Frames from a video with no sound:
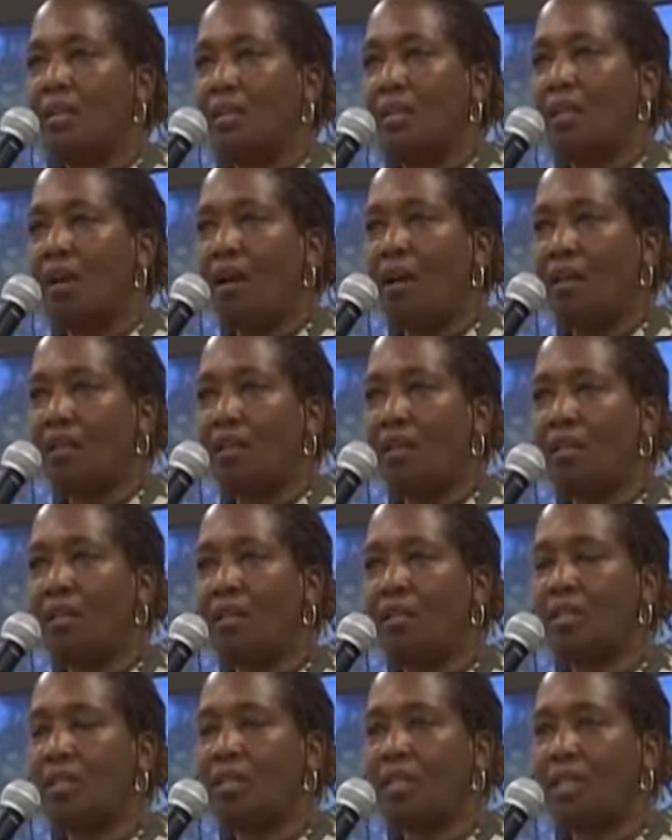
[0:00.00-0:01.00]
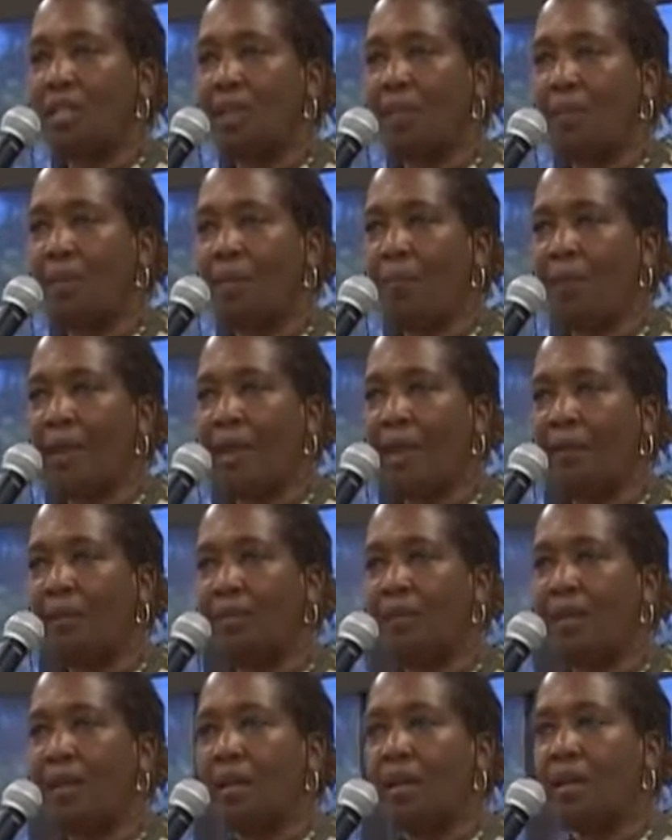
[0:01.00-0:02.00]
talked to him
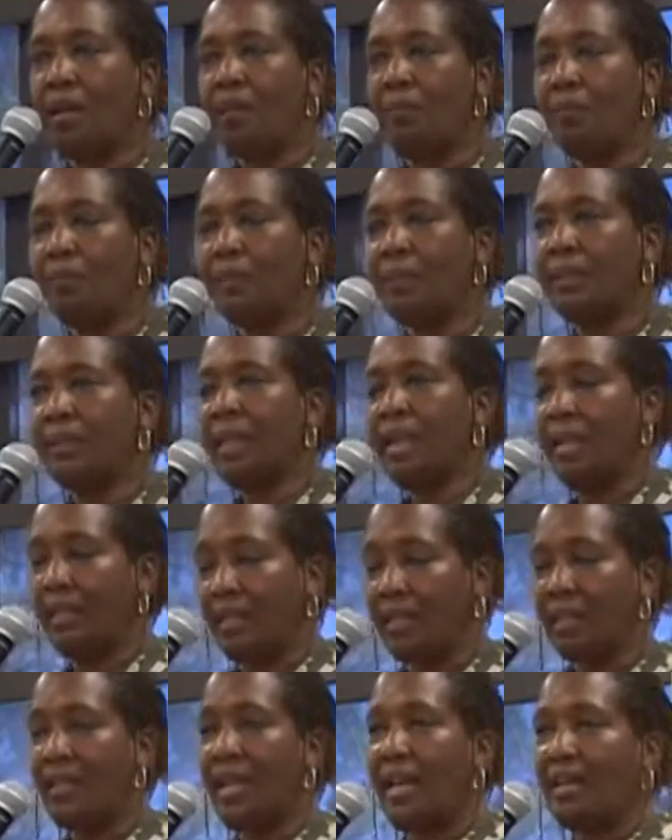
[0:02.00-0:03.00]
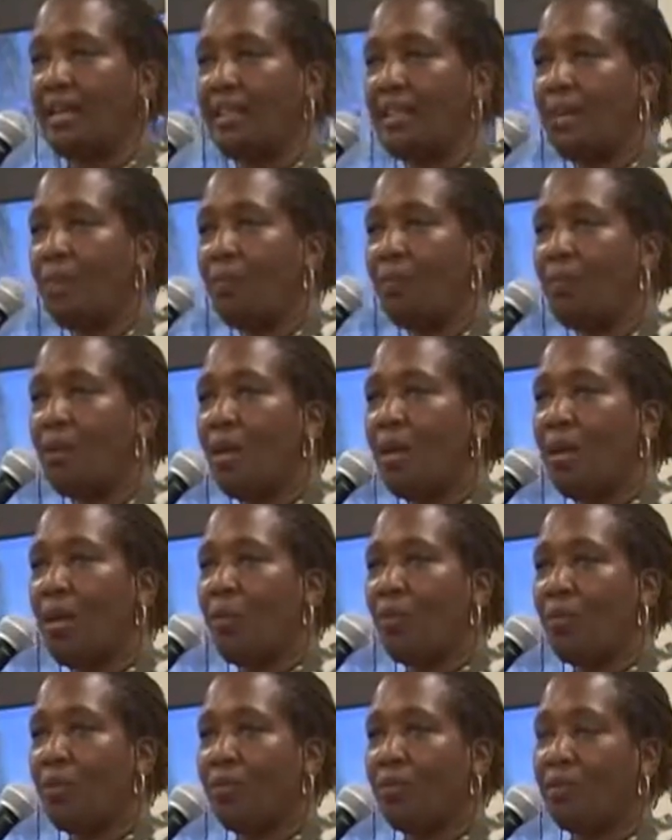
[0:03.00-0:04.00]
about um, and connected
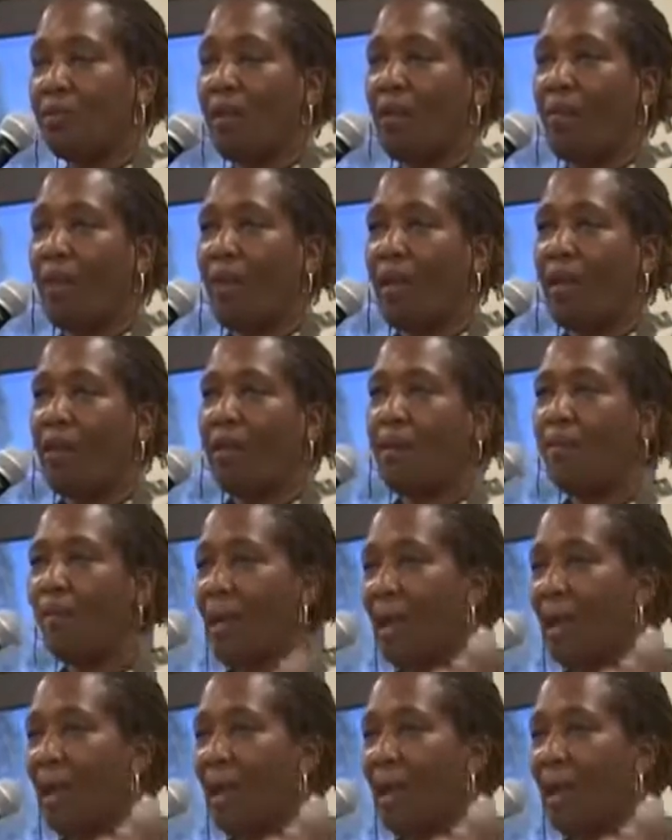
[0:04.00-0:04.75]
him with some